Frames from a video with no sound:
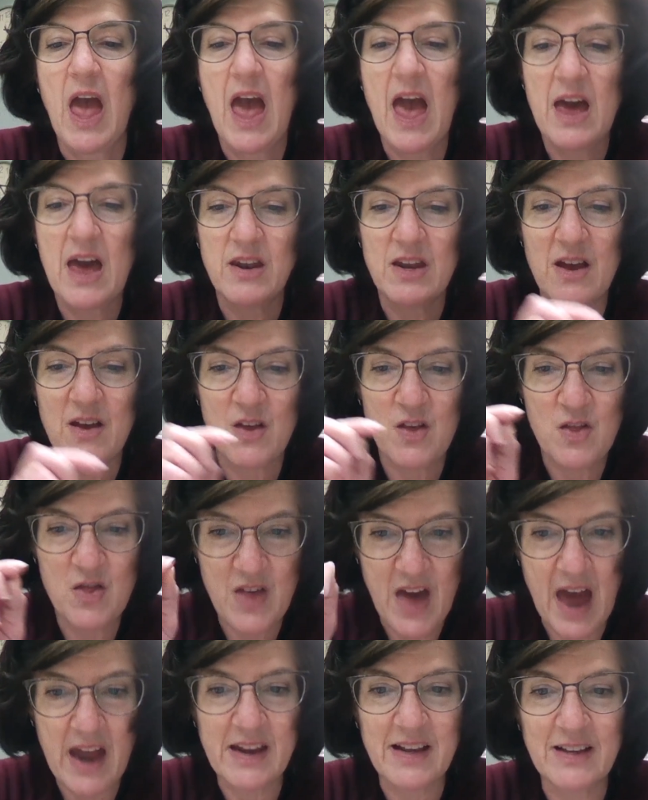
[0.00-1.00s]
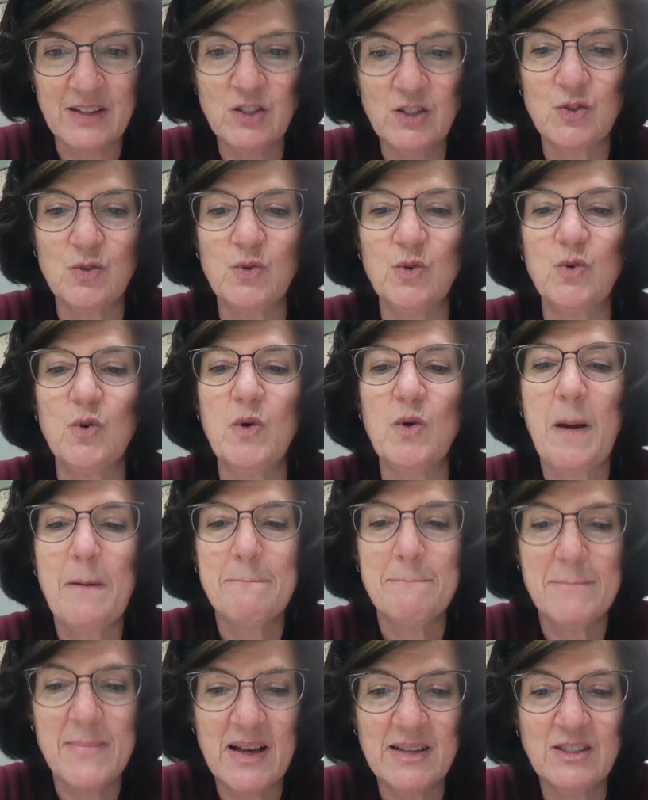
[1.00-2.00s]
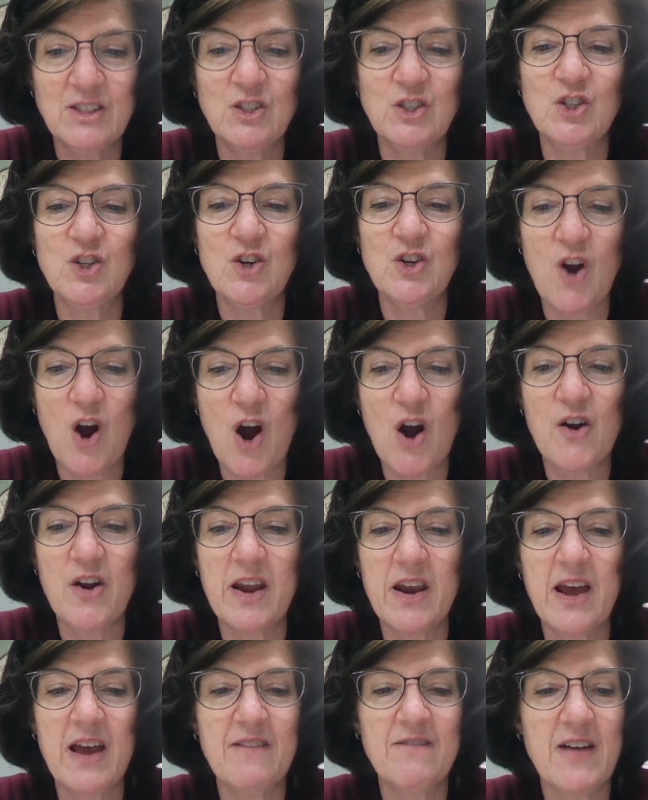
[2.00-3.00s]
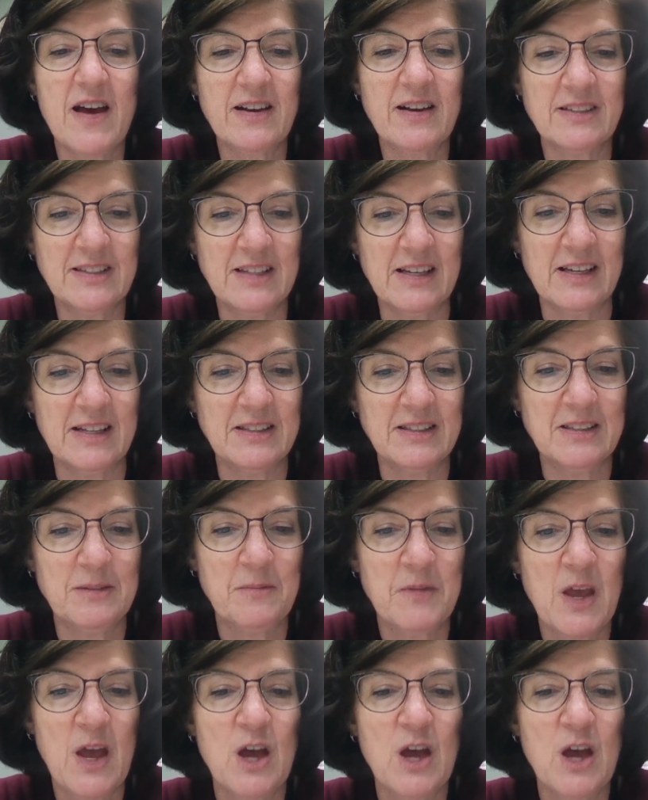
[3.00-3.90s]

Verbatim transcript: And that is through messenger RNA vaccines.